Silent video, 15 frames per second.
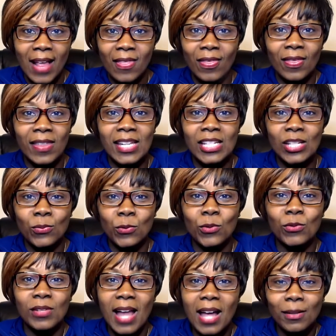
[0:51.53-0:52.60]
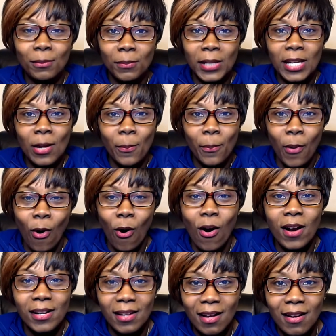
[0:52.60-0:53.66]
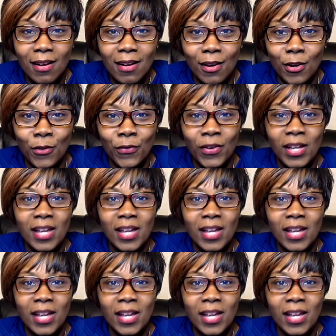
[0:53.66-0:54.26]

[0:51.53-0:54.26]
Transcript: this will not be a part of